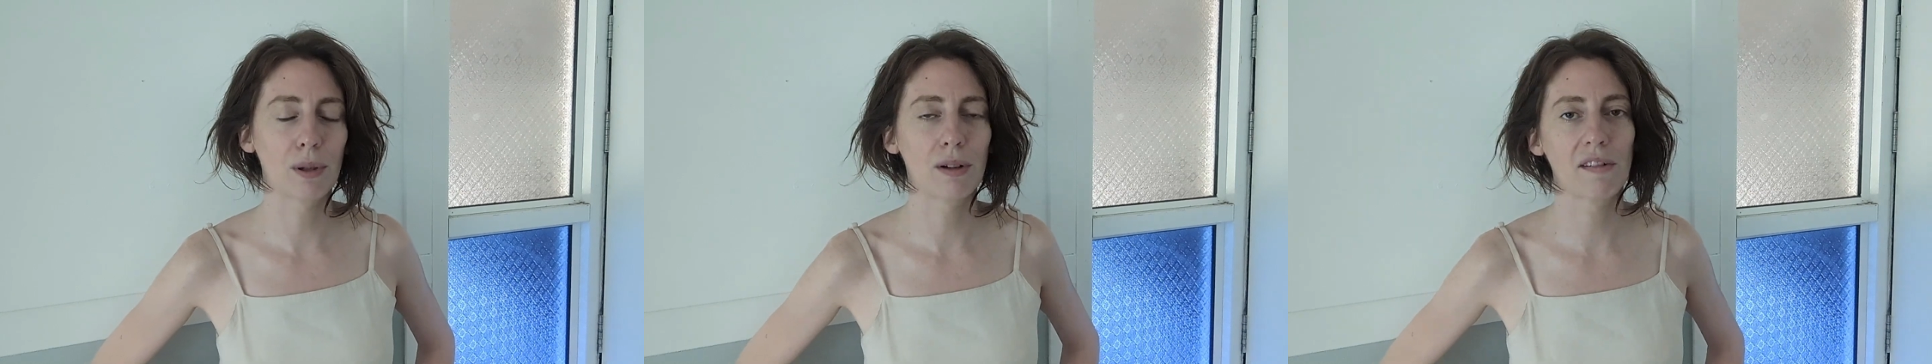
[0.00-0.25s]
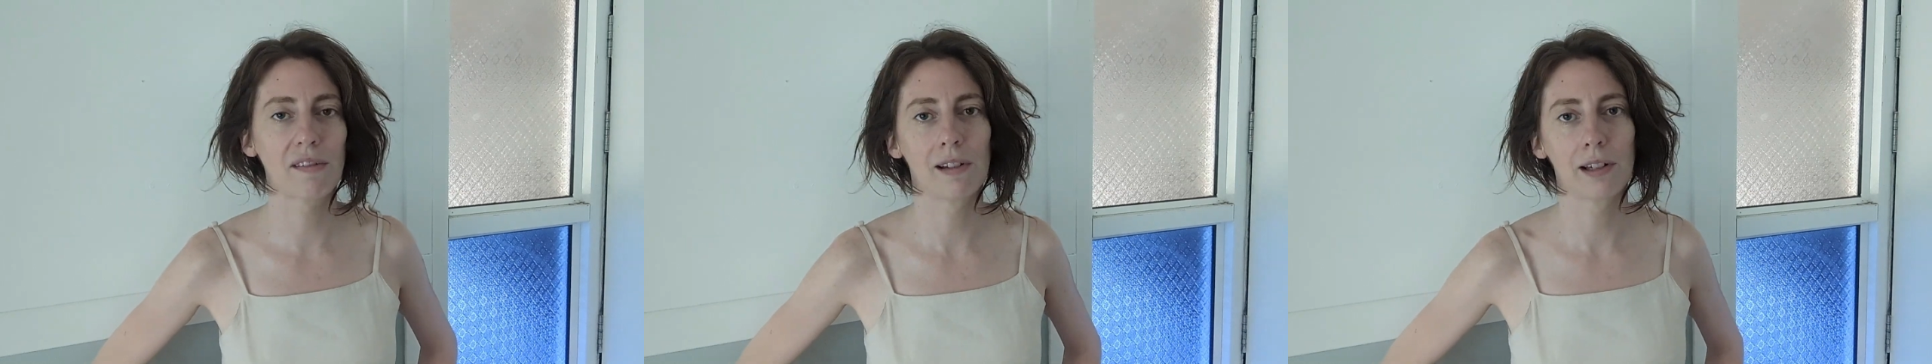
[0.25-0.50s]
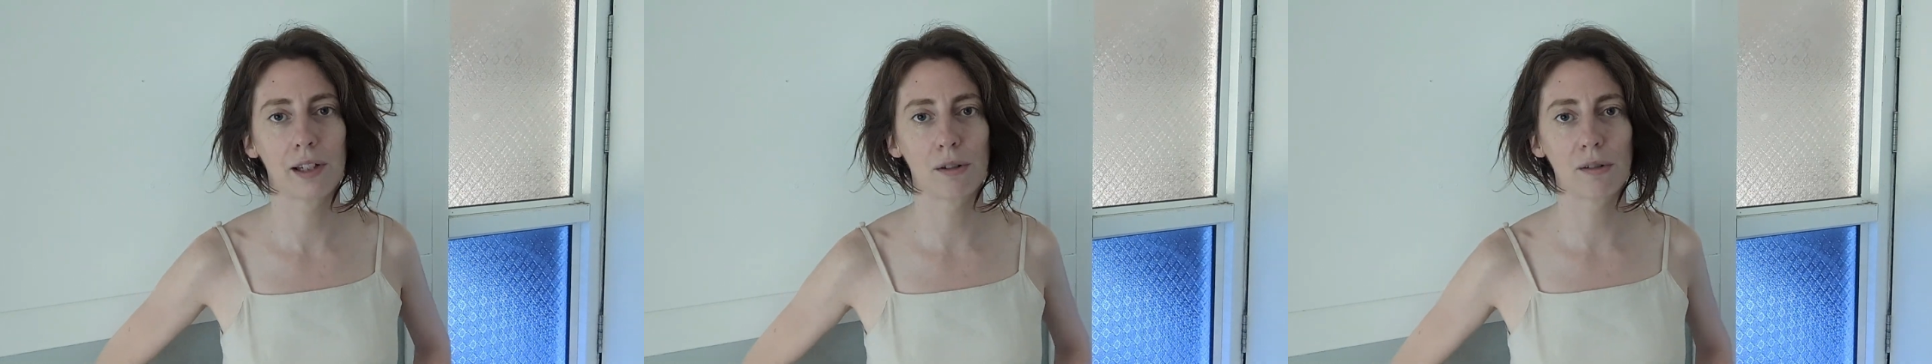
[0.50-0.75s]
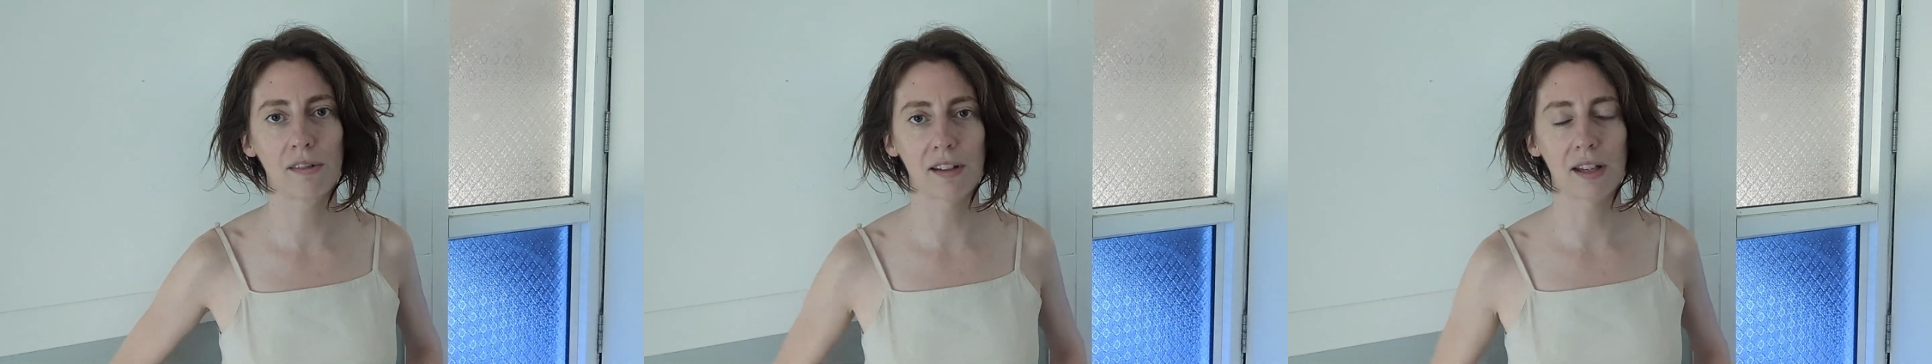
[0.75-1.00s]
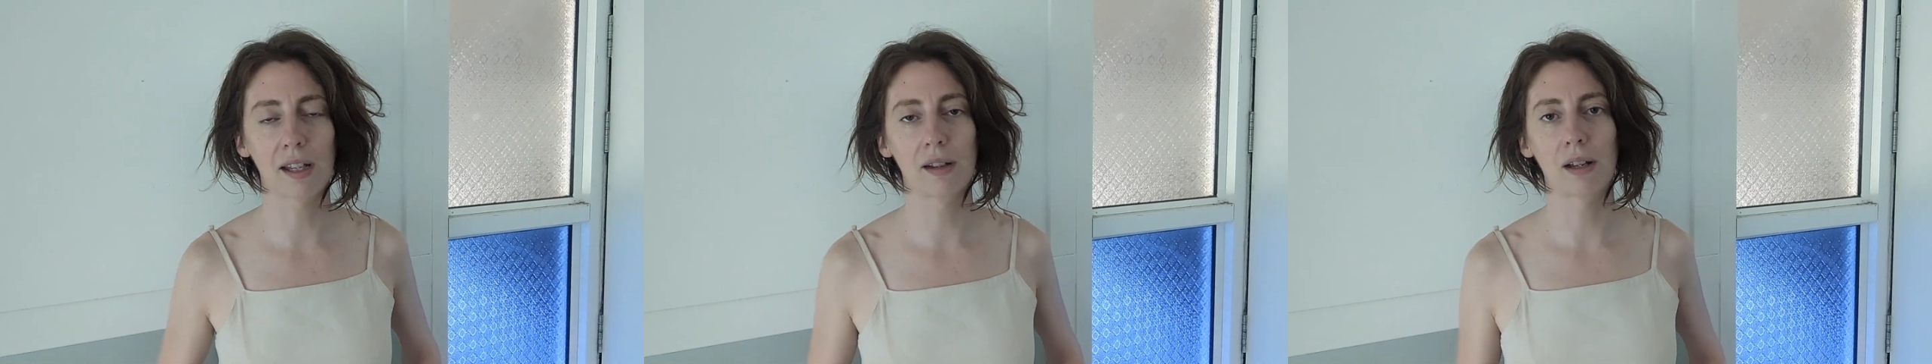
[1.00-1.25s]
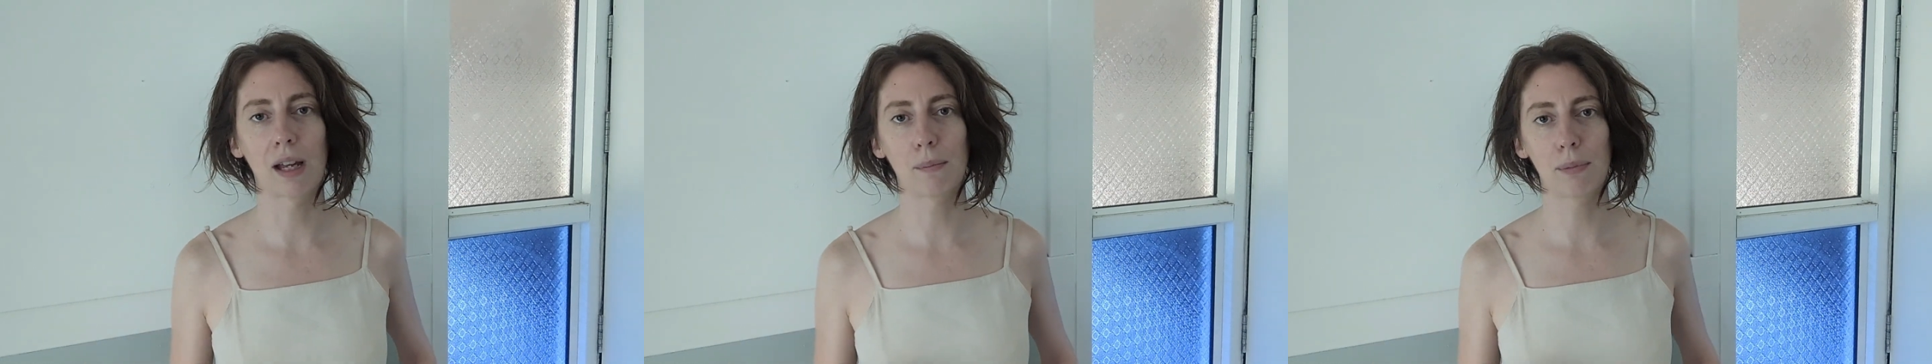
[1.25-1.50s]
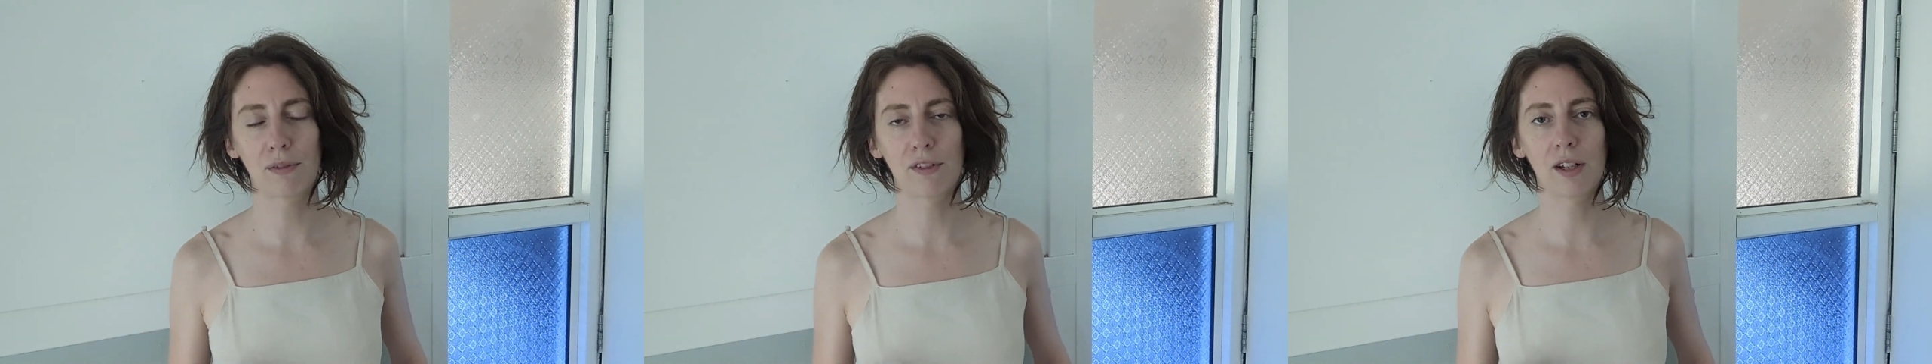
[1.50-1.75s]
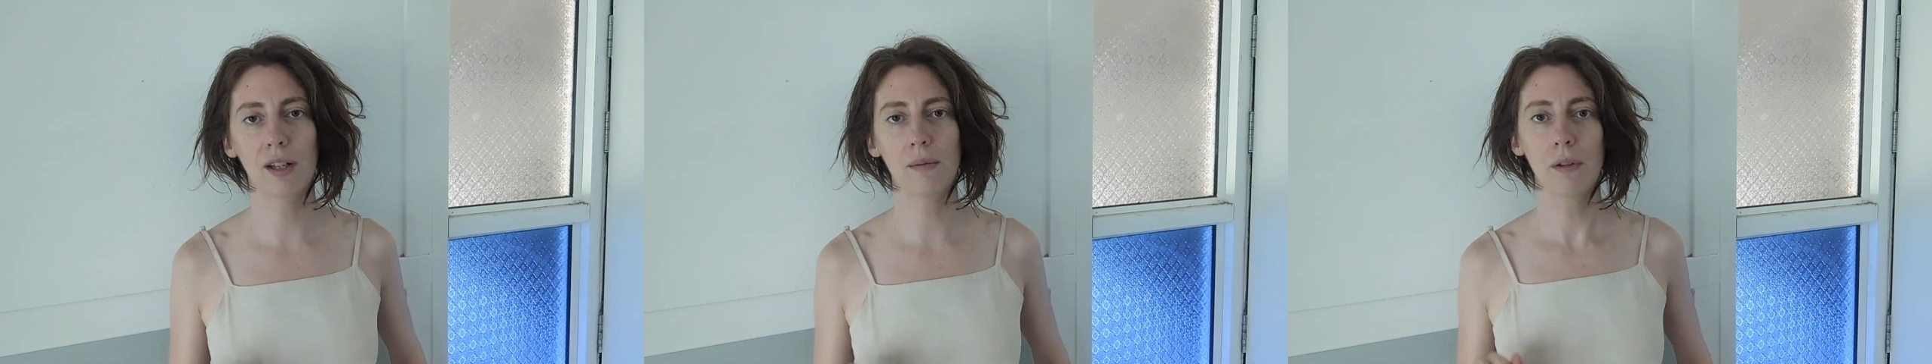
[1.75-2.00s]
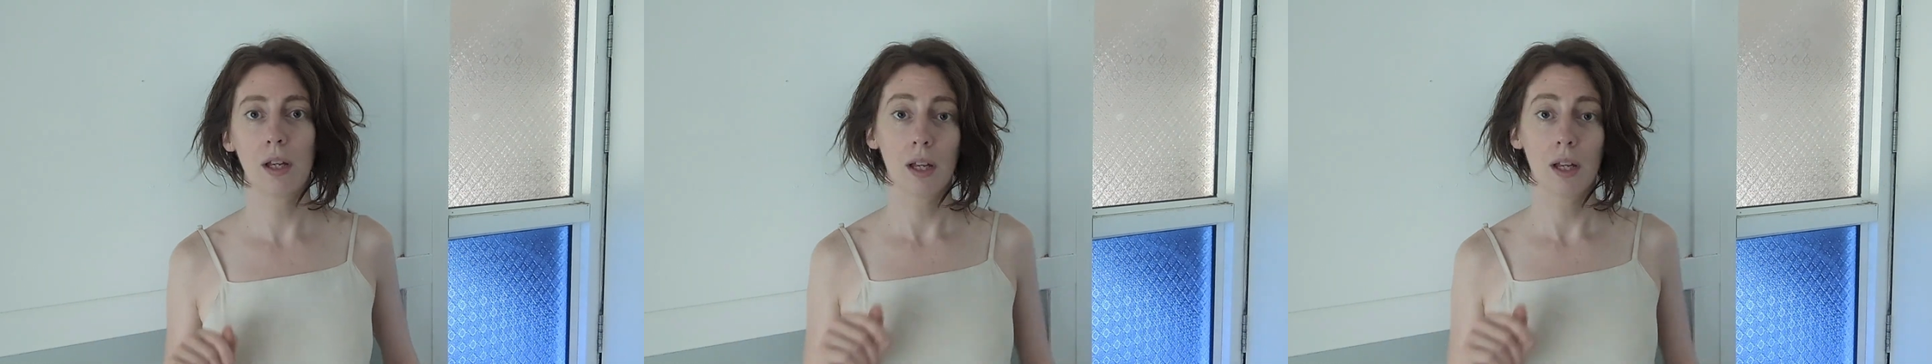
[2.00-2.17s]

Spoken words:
personal acoustic amplifier.